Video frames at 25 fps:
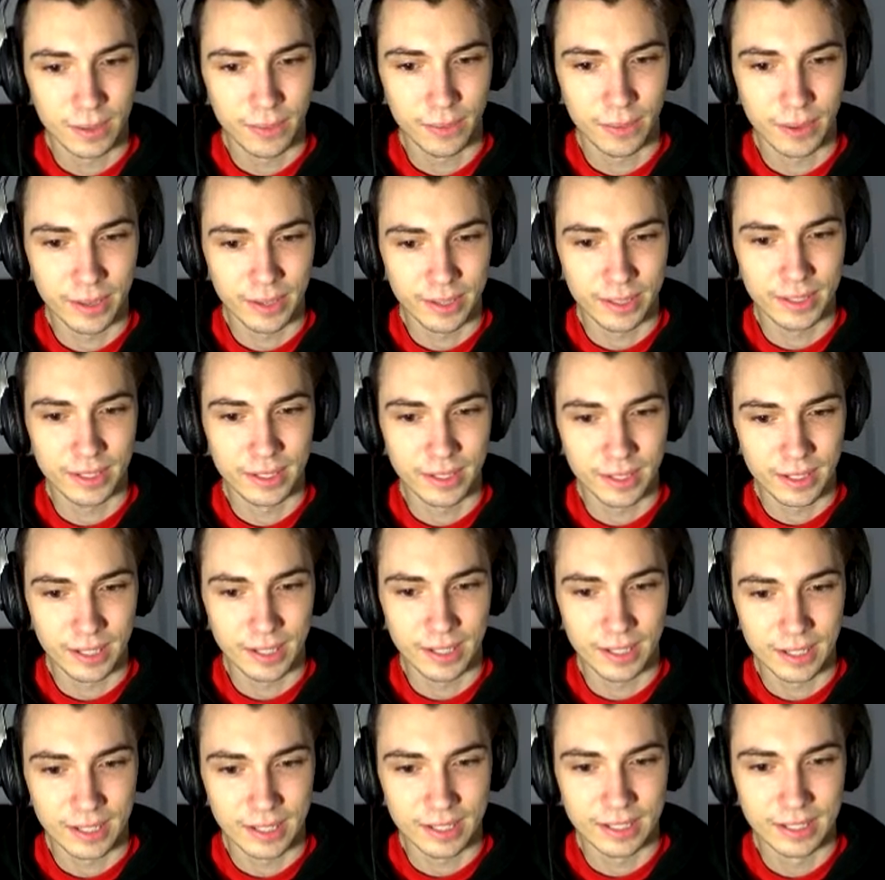Well,
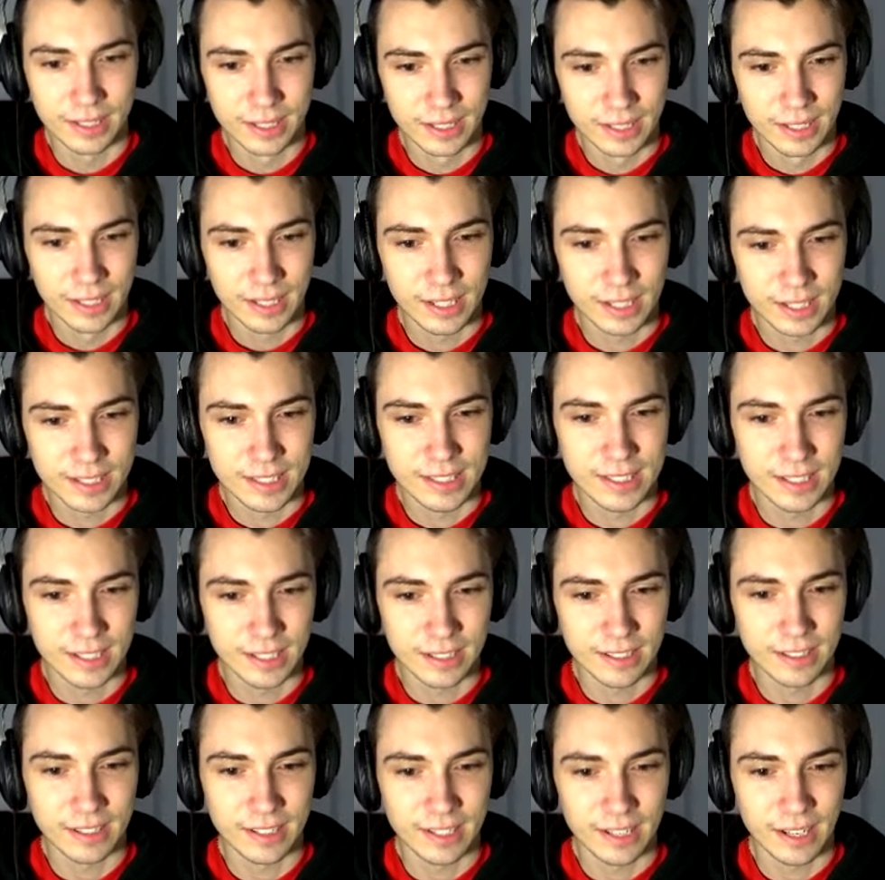
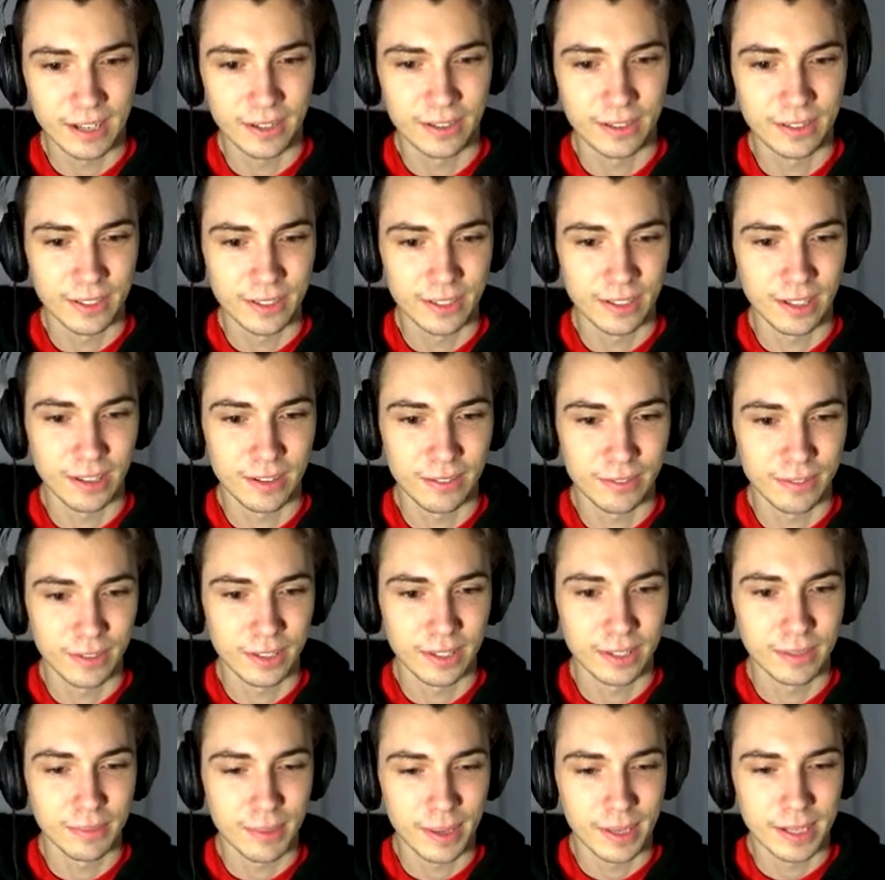considering how little I've
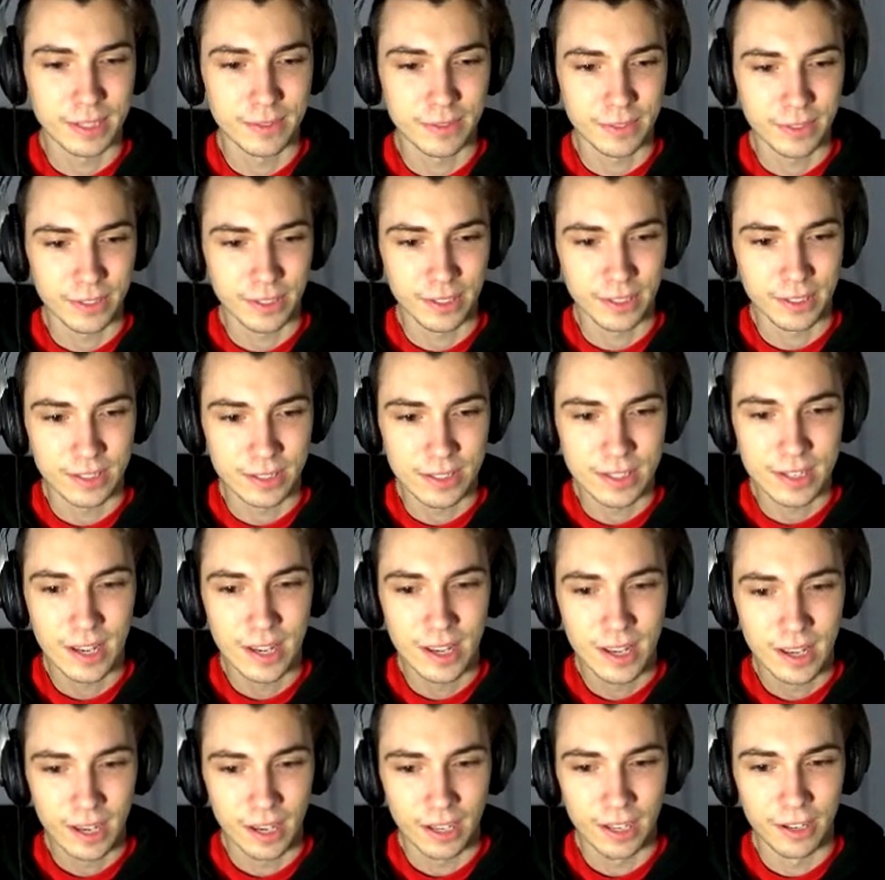read the past few years,
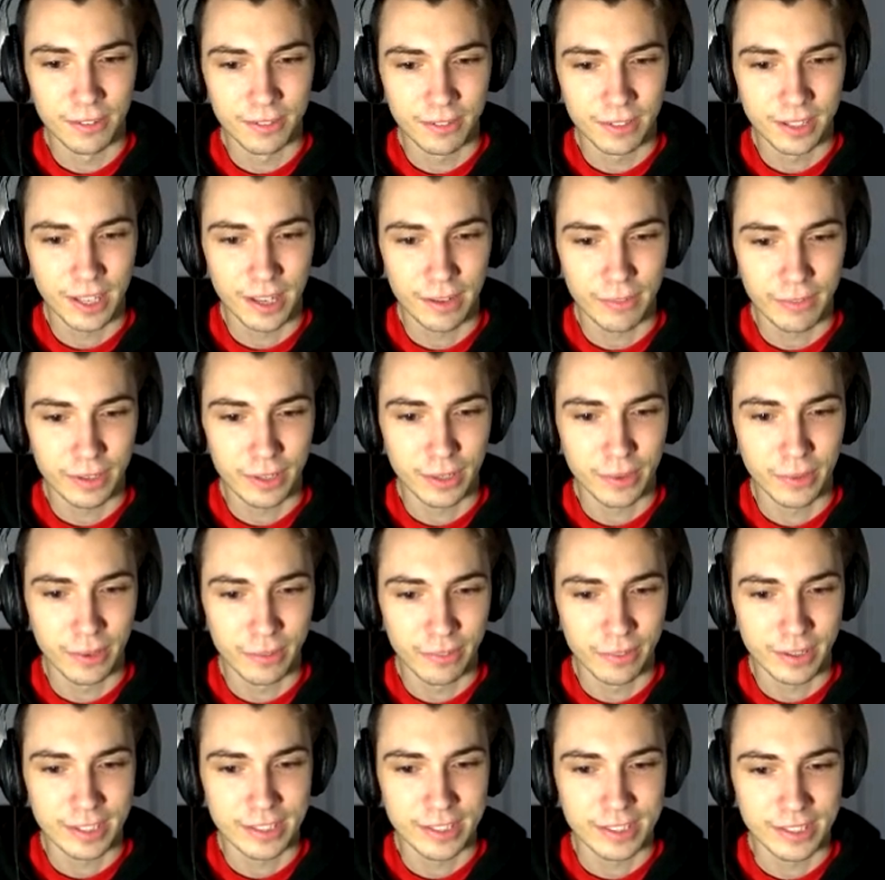I don't really have a good way
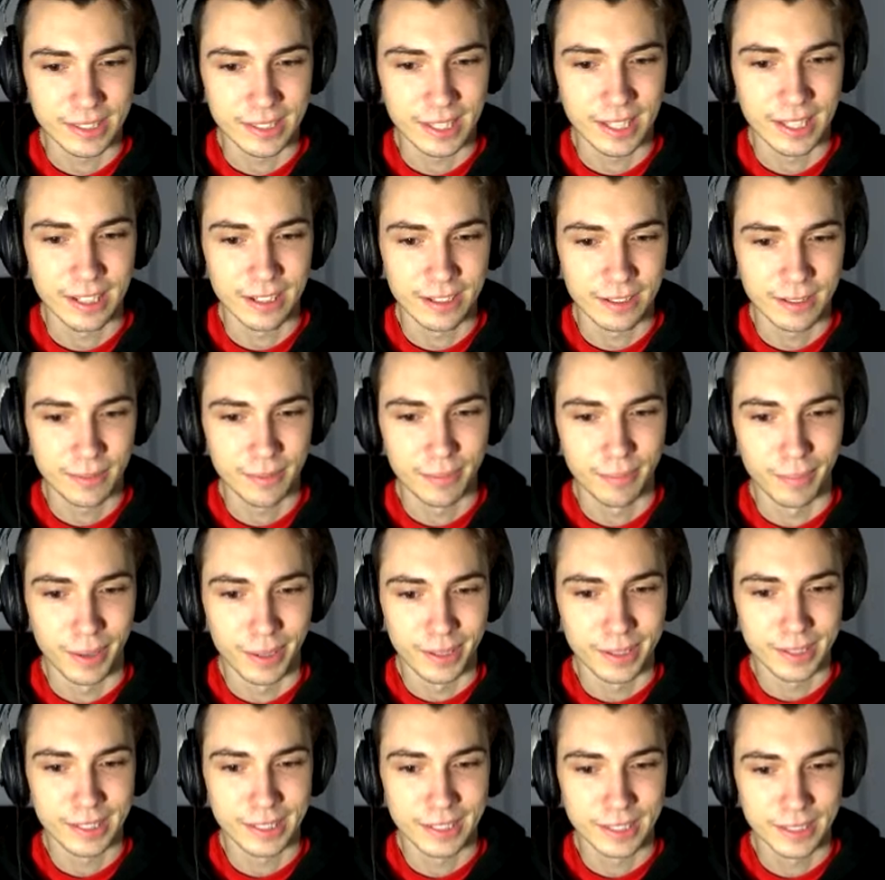of answering that.
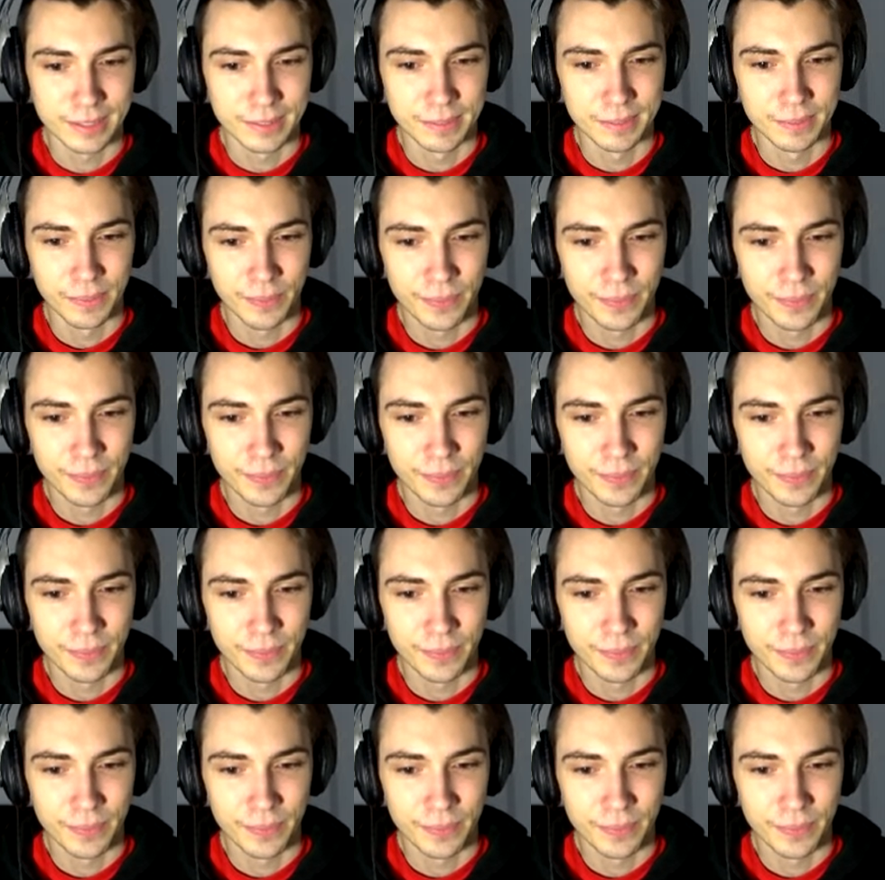Manga?